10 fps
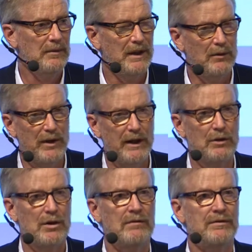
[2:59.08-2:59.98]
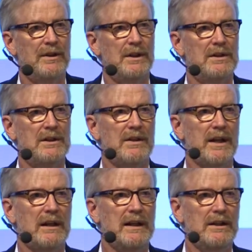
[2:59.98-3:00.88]
big Rio conference and
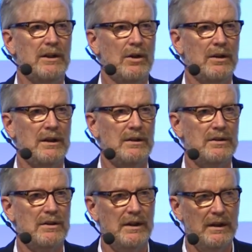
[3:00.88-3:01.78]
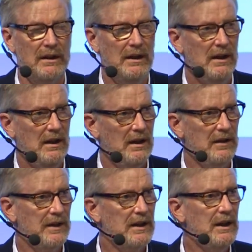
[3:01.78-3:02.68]
then leading on into the
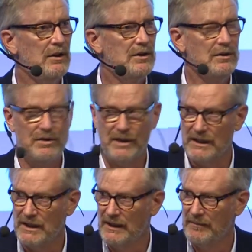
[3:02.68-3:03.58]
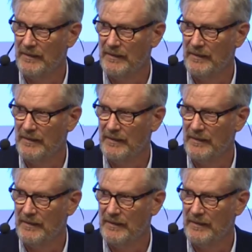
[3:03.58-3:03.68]
Kyoto Treaty.